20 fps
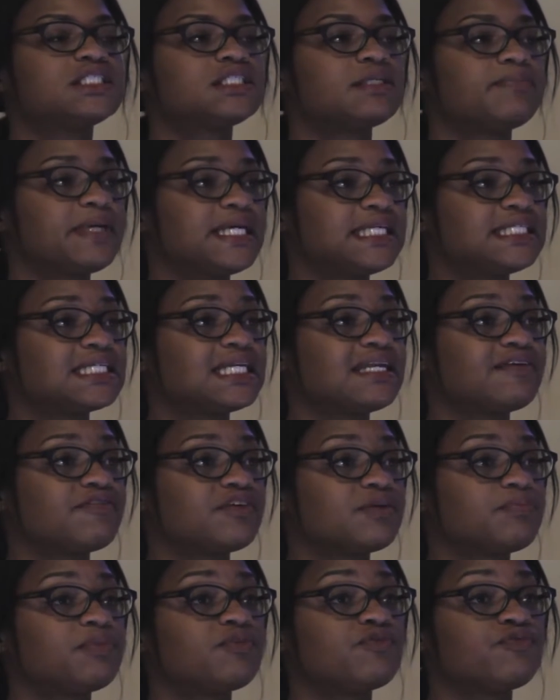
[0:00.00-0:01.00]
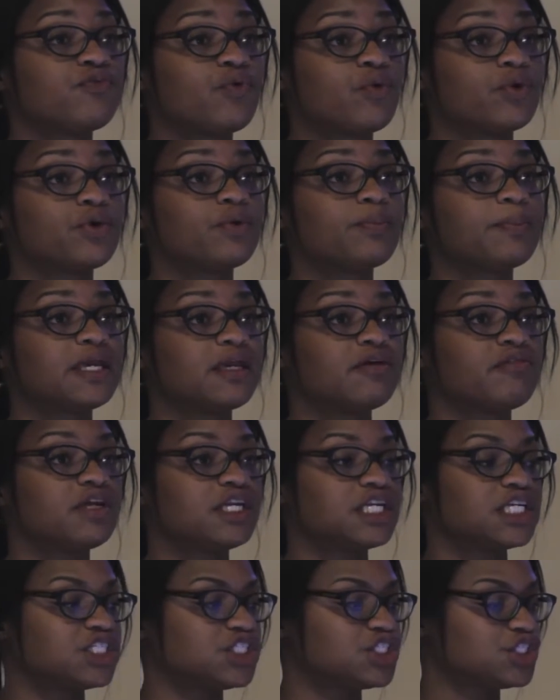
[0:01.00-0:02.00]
to be delivered before your period is